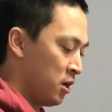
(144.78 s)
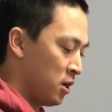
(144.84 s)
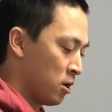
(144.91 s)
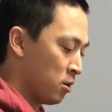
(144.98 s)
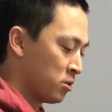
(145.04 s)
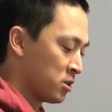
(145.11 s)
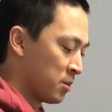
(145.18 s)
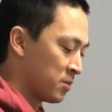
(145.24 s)

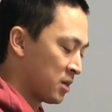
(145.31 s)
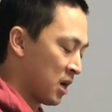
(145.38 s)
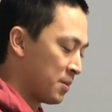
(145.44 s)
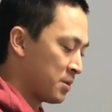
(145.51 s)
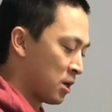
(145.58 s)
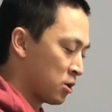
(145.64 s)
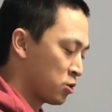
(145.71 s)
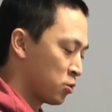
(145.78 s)
sometimes
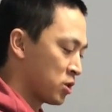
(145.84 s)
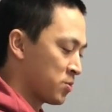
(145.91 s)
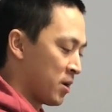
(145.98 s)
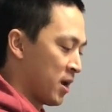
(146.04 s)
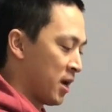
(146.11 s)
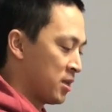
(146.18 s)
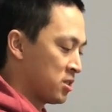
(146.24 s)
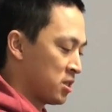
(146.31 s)
I'll switch my
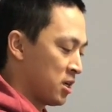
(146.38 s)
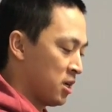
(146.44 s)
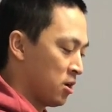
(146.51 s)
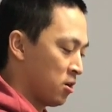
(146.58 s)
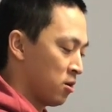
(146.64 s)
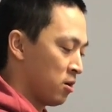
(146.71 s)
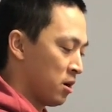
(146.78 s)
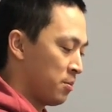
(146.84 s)
hands to
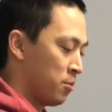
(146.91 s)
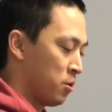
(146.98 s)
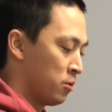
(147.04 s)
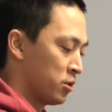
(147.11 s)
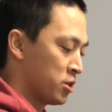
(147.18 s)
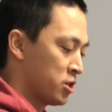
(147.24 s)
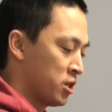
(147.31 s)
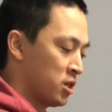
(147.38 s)
here and pull
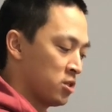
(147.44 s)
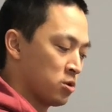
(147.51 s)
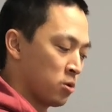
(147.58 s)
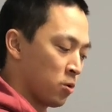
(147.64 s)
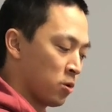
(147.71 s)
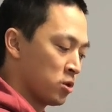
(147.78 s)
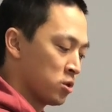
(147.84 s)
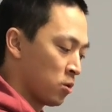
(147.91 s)
the shin
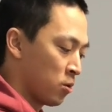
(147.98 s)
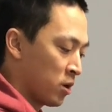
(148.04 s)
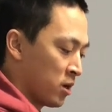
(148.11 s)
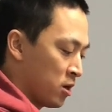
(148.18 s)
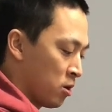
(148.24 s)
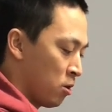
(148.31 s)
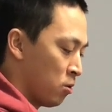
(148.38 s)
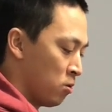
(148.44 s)
towards, or you can
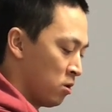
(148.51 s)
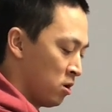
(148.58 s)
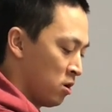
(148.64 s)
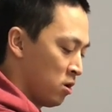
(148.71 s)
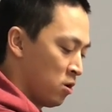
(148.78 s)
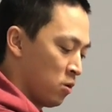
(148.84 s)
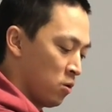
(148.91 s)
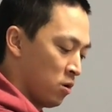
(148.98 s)
go
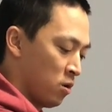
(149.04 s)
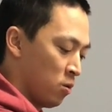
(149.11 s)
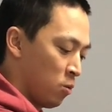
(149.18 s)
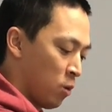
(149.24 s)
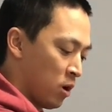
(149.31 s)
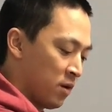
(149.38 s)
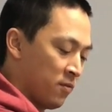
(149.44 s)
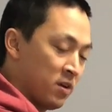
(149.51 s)

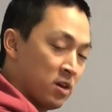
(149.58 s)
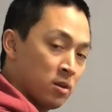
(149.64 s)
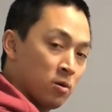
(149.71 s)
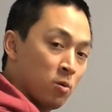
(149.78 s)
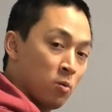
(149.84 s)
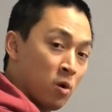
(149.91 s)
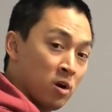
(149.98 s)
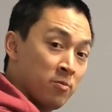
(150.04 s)
one
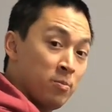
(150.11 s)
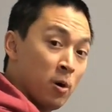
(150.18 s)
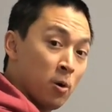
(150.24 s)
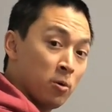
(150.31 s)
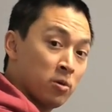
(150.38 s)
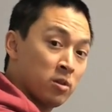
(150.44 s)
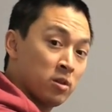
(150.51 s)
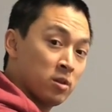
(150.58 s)
of
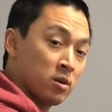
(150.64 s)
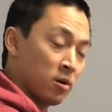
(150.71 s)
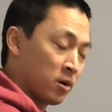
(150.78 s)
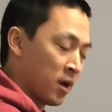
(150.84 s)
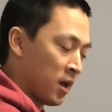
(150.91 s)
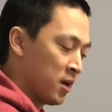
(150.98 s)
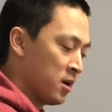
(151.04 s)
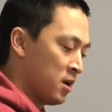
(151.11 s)
both,
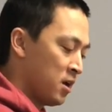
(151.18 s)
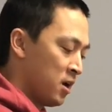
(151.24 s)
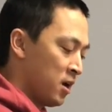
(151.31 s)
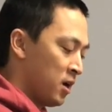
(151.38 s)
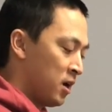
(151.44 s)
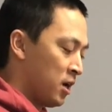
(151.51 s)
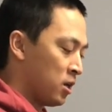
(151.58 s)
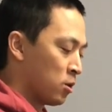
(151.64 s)
okay?
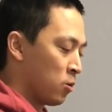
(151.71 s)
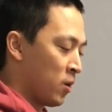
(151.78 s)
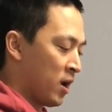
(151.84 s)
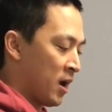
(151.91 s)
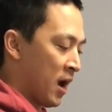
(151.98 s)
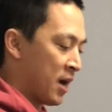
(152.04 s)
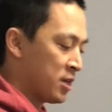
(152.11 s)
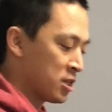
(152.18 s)
Either
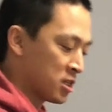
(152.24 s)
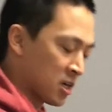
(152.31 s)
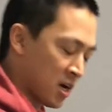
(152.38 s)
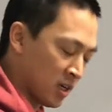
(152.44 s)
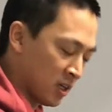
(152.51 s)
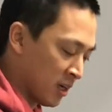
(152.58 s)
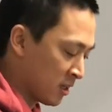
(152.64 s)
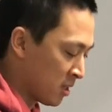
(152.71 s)
way, I just kind
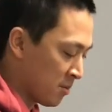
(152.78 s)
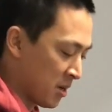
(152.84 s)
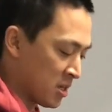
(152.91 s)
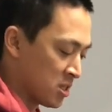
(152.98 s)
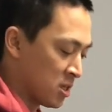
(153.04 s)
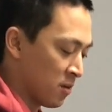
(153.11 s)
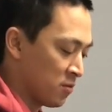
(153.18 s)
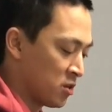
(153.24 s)
of liked it
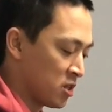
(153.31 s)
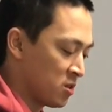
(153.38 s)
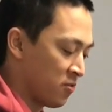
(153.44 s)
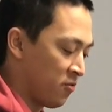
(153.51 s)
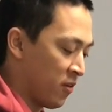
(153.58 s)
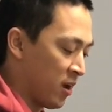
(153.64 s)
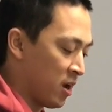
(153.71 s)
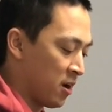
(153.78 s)
myself, just
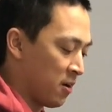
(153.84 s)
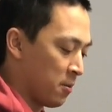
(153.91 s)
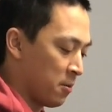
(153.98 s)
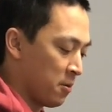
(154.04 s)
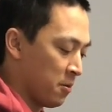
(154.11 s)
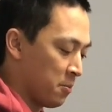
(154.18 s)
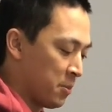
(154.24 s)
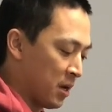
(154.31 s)
being
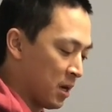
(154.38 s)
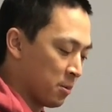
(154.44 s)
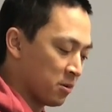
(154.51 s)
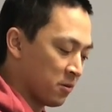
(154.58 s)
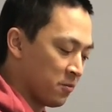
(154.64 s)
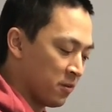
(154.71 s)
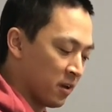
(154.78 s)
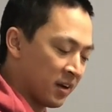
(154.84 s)
able to
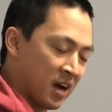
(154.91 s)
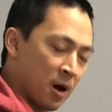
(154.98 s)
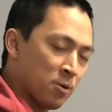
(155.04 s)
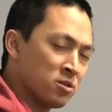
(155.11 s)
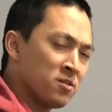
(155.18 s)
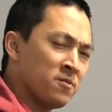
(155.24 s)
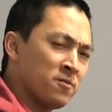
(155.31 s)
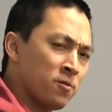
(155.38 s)
feel like I
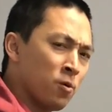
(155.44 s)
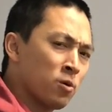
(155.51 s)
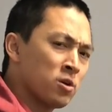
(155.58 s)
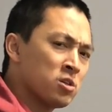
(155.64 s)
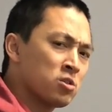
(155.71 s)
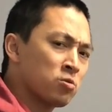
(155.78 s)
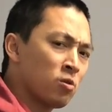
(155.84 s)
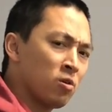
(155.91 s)
was in full
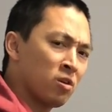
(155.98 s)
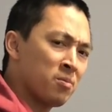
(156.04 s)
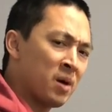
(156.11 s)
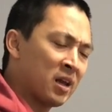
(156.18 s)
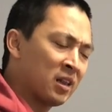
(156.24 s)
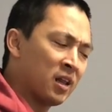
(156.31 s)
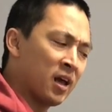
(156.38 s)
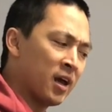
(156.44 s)
control of my
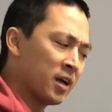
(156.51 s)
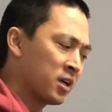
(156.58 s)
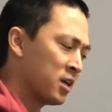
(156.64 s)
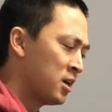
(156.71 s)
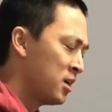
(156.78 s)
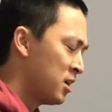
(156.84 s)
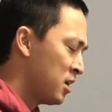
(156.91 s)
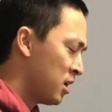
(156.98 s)
leg,
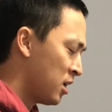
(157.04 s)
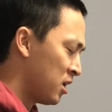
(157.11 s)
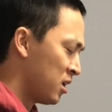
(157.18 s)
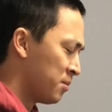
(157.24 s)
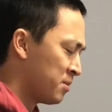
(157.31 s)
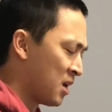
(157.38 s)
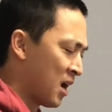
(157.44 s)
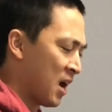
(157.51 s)

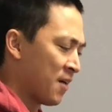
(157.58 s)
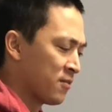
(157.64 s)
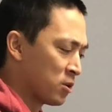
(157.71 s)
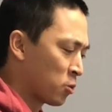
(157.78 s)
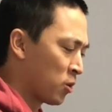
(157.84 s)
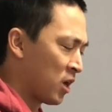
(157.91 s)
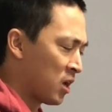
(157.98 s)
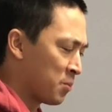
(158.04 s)
not having to
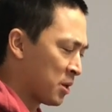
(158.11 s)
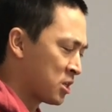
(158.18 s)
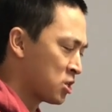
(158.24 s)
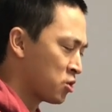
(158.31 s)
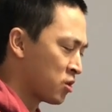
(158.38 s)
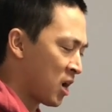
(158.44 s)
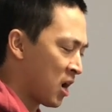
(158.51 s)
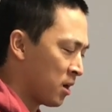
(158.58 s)
rely on my
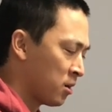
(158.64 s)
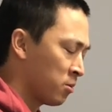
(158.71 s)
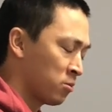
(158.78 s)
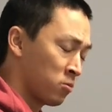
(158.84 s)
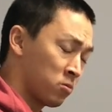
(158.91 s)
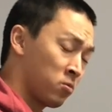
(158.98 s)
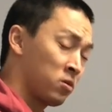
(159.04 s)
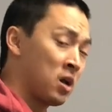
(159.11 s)
strap,
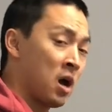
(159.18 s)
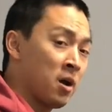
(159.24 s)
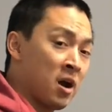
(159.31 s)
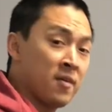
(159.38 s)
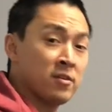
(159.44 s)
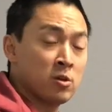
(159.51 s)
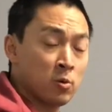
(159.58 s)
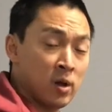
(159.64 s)
not
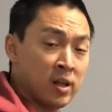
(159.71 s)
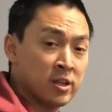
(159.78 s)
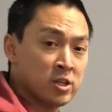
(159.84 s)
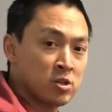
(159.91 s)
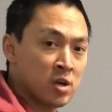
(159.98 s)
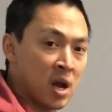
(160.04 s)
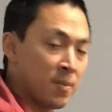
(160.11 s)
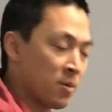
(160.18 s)
having to rely on the
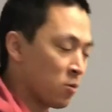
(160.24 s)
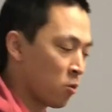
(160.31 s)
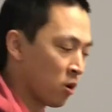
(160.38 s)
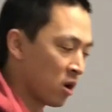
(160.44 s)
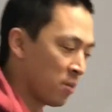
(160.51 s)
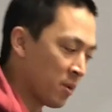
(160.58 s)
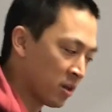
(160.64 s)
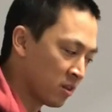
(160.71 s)
strap and
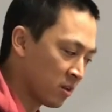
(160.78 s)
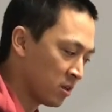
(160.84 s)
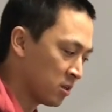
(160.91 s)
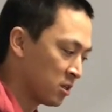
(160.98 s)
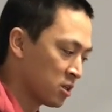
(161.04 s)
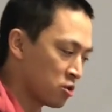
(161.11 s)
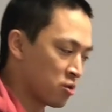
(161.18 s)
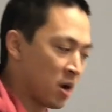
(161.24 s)
worrying about
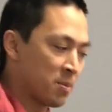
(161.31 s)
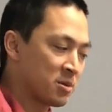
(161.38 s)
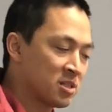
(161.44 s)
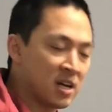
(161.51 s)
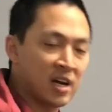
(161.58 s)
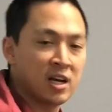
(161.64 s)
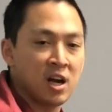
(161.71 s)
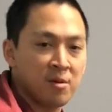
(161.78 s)
the strap
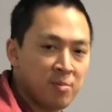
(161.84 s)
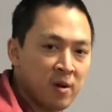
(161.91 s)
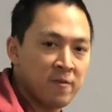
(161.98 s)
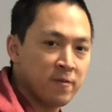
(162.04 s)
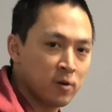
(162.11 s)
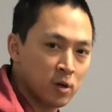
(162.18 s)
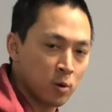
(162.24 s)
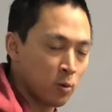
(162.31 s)
sliding off my
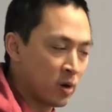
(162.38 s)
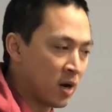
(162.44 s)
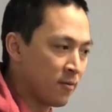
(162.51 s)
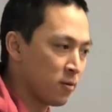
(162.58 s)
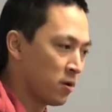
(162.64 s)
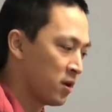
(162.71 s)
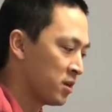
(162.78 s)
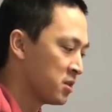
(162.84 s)
foot or
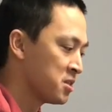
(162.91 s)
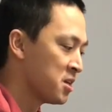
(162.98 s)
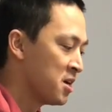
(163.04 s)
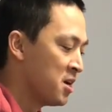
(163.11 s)
whatever it is.